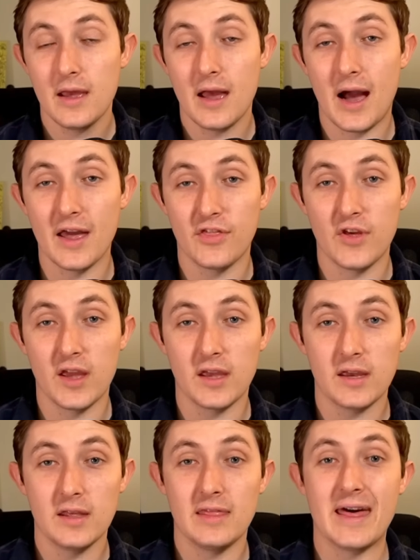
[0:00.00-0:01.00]
I think
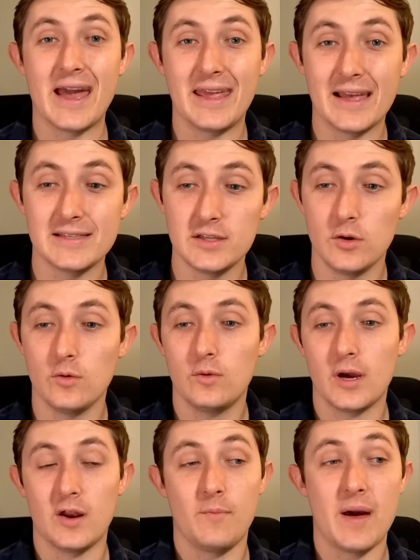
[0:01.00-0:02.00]
that gets you
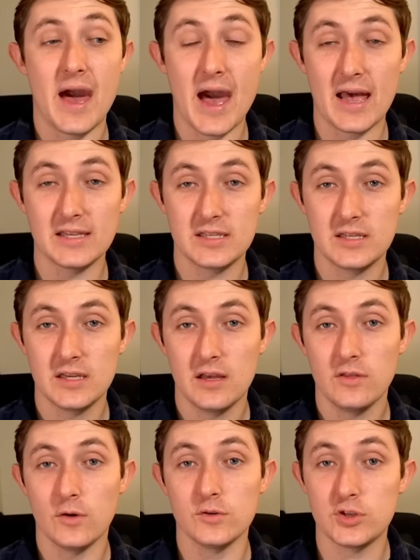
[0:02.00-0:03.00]
kind of past
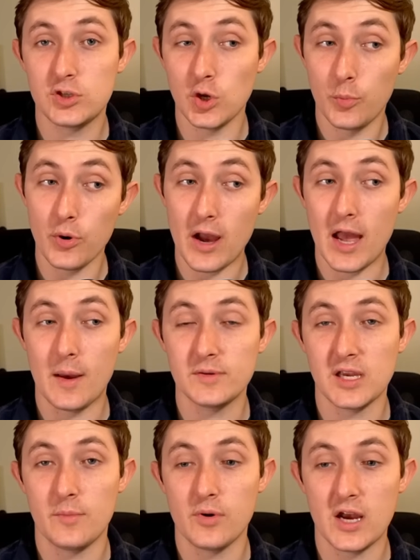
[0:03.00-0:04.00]
those super high
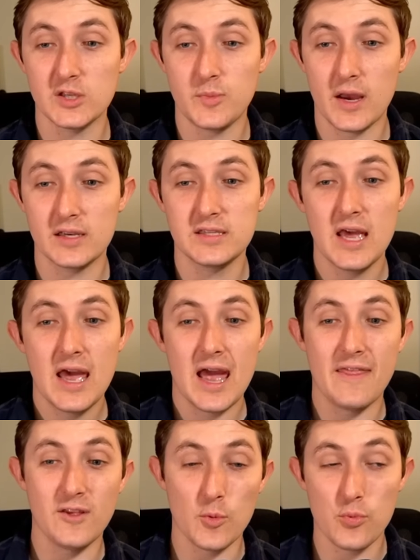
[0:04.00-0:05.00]
upside prospects,
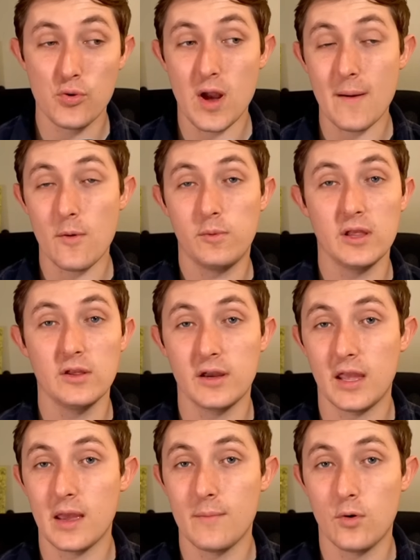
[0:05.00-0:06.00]
and you're probably
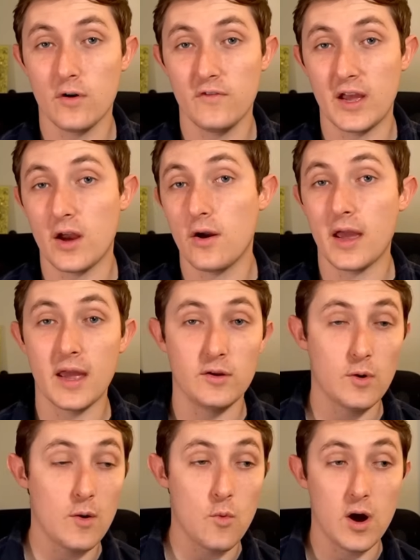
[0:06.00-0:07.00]
looking at more of like, okay,
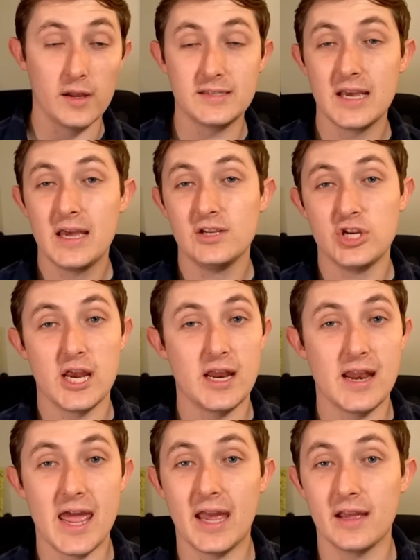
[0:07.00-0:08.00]
do I want
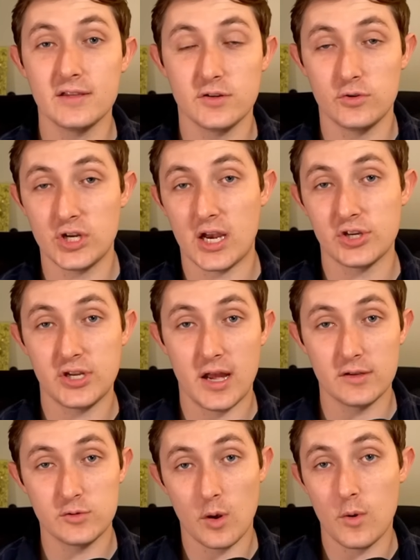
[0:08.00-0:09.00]
Jaden Higgins or Josh
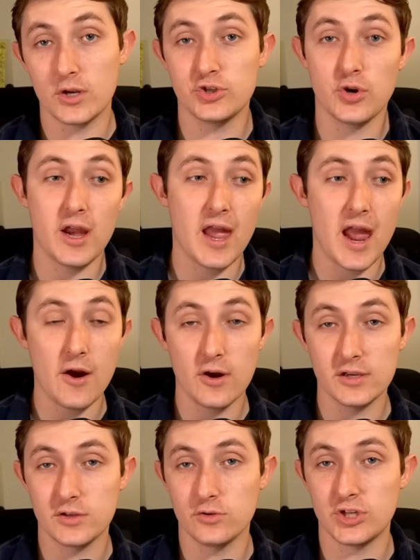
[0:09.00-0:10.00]
Downs? Do I want Trey
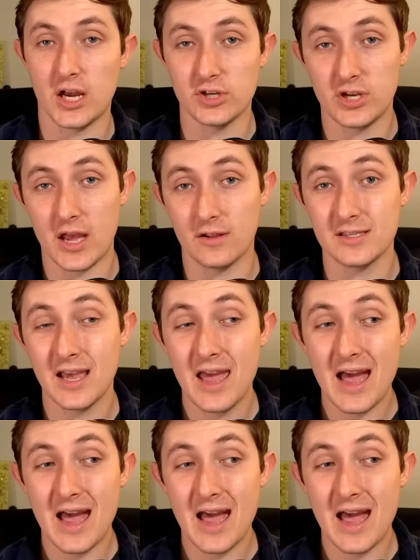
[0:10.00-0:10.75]
Harris or Josh Downs?